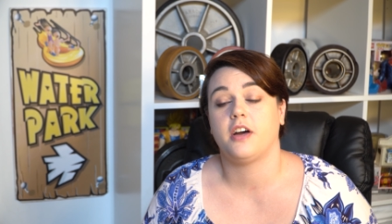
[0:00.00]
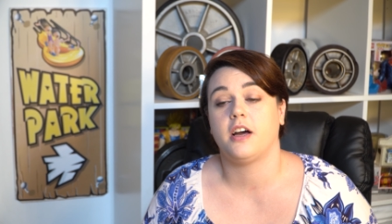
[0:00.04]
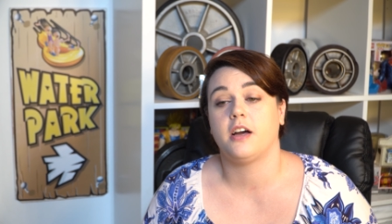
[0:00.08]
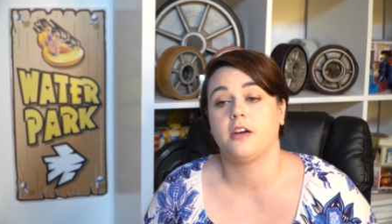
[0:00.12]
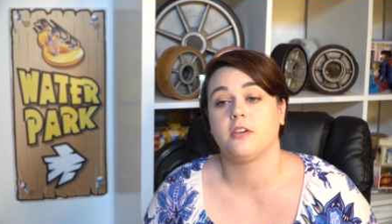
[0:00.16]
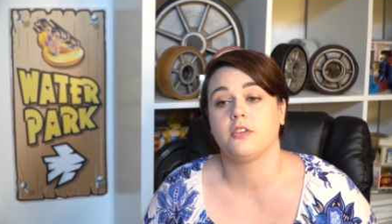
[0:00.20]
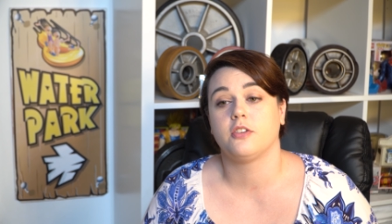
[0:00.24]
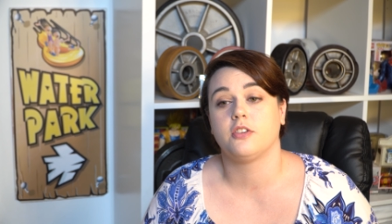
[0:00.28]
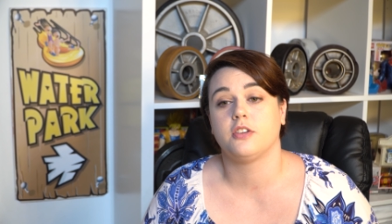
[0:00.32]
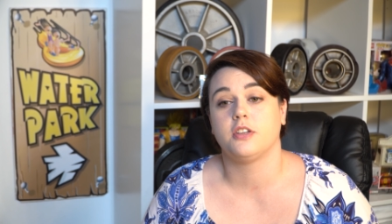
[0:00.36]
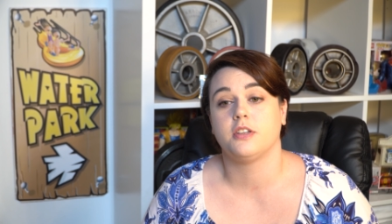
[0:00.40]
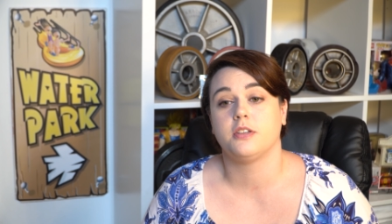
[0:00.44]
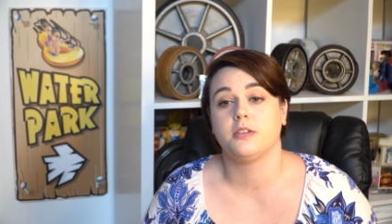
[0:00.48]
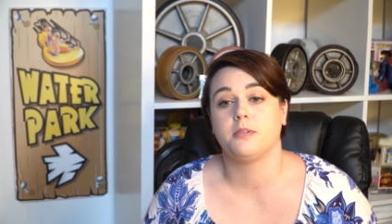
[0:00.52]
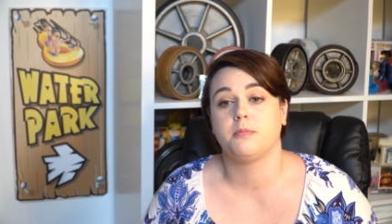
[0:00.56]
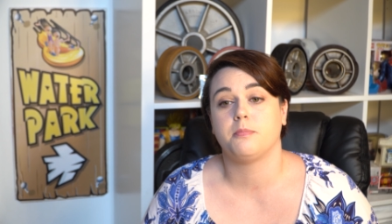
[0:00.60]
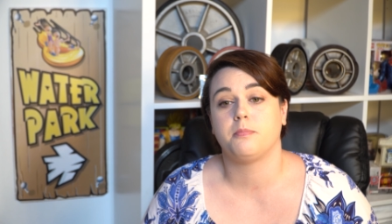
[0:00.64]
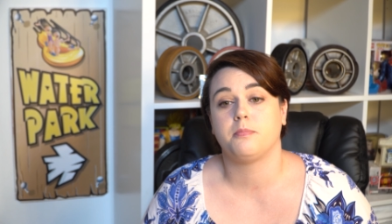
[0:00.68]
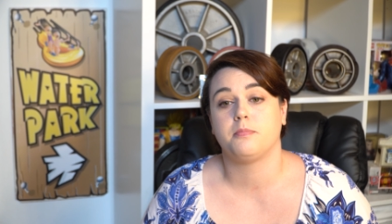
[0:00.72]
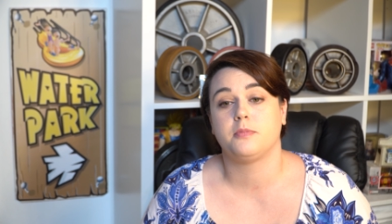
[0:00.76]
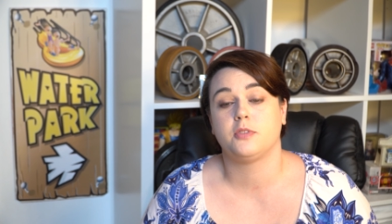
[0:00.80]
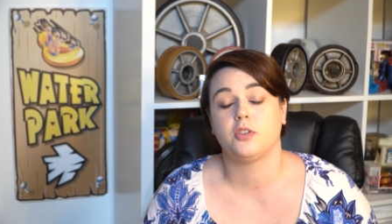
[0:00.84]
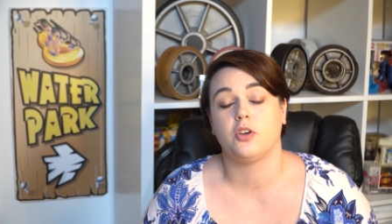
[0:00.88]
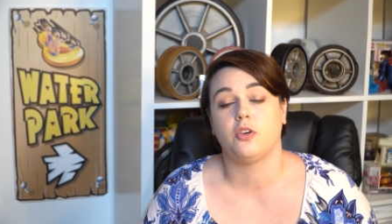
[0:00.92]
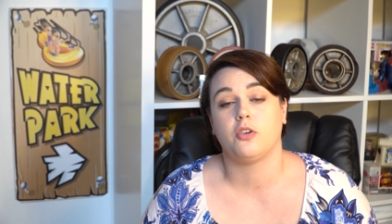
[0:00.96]
I'm going to
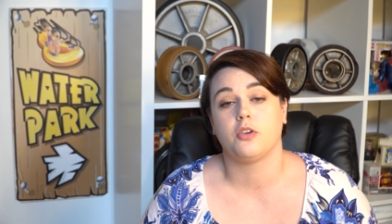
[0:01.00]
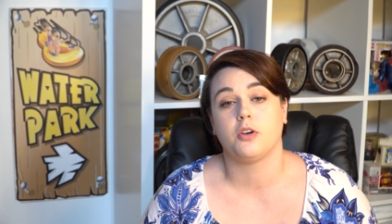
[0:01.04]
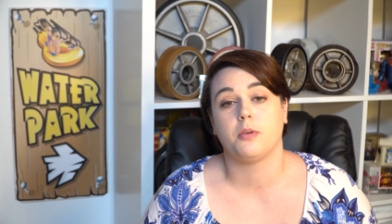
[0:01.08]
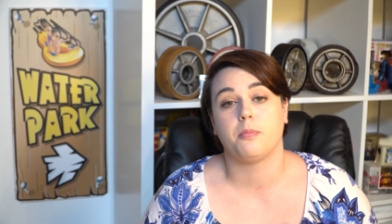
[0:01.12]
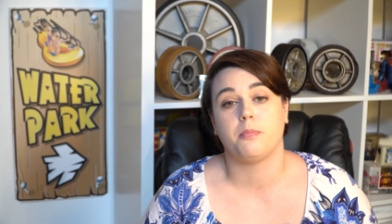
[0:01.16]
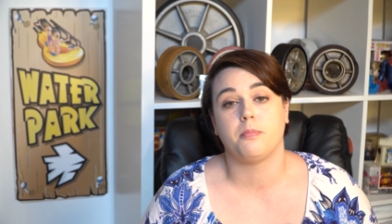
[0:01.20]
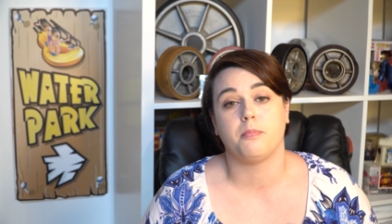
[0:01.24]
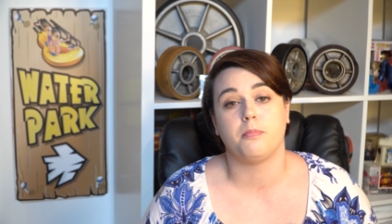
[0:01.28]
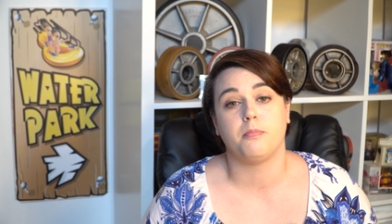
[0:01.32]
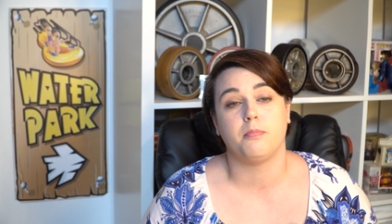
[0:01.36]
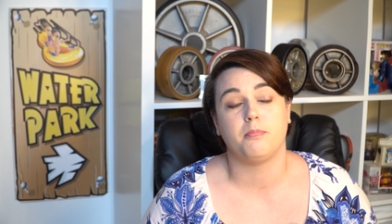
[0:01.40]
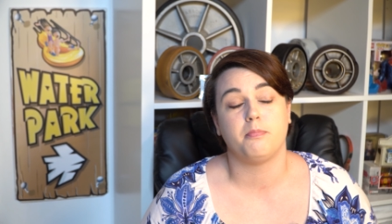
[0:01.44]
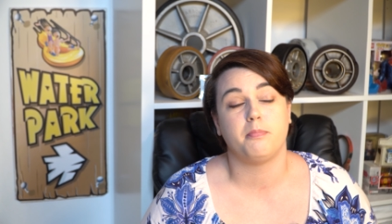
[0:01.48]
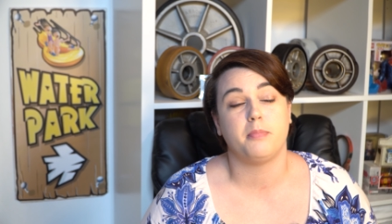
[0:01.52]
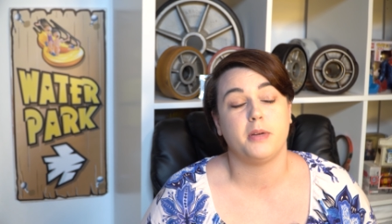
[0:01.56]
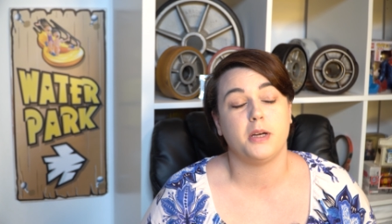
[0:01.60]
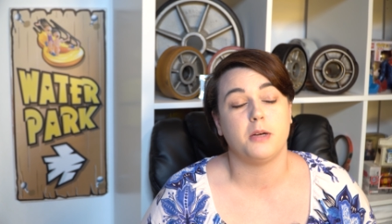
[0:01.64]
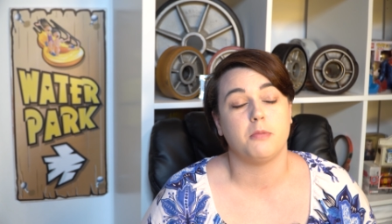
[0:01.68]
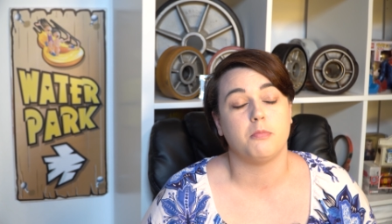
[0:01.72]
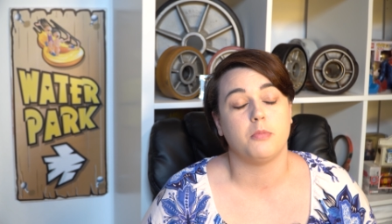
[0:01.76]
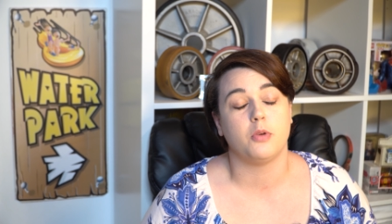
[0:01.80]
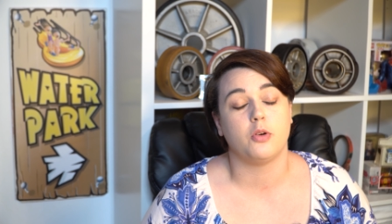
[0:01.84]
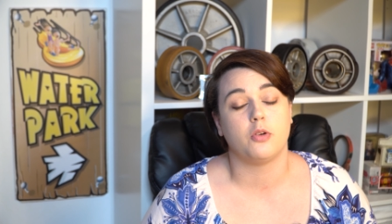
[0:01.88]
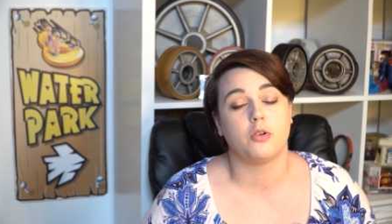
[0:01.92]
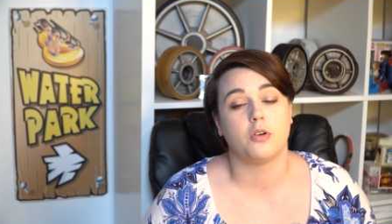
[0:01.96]
talk a
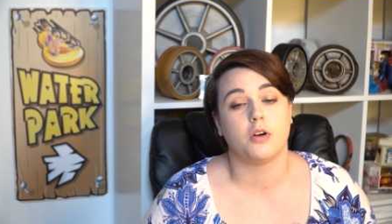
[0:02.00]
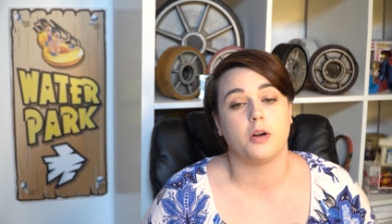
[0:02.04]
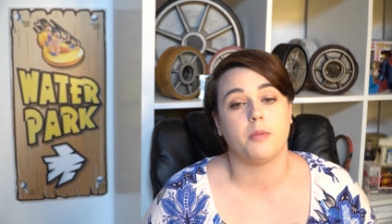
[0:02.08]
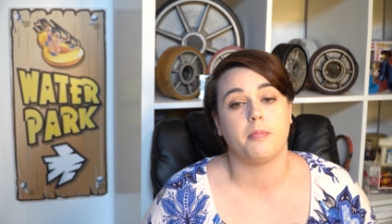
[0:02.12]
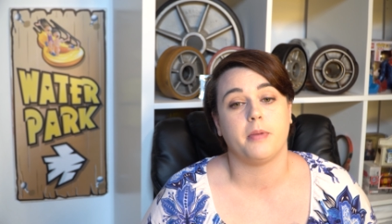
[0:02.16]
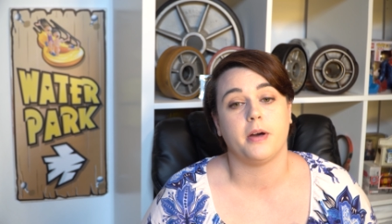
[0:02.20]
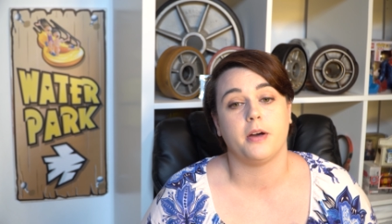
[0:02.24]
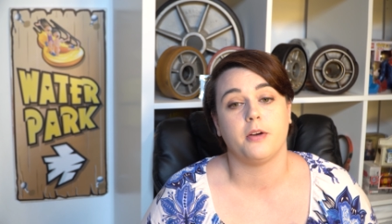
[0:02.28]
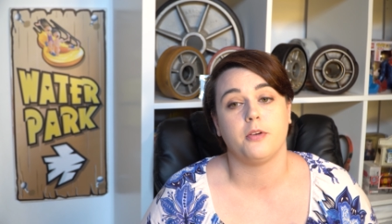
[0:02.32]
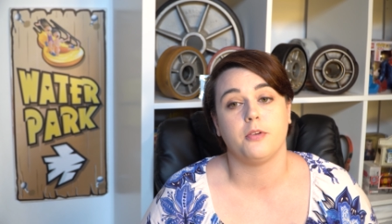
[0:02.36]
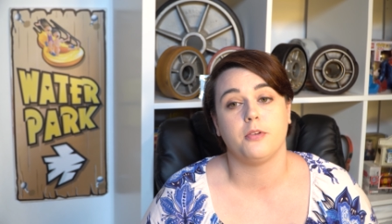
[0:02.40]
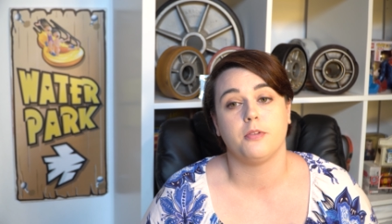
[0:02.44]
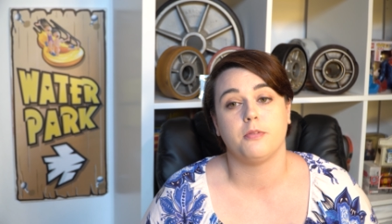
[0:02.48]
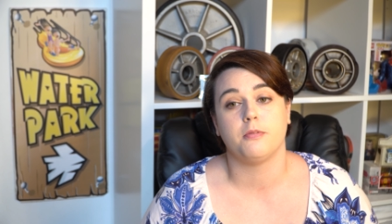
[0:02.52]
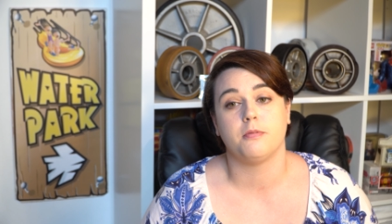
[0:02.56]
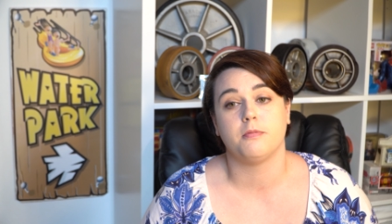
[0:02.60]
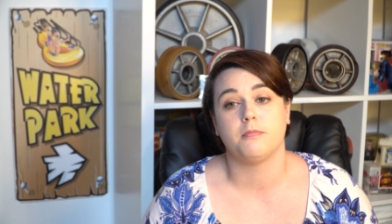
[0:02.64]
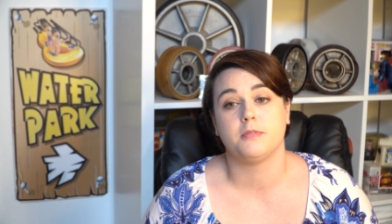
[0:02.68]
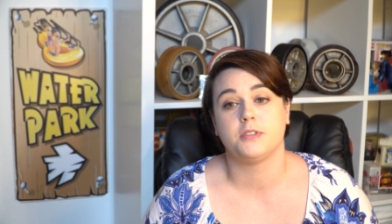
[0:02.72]
bit more about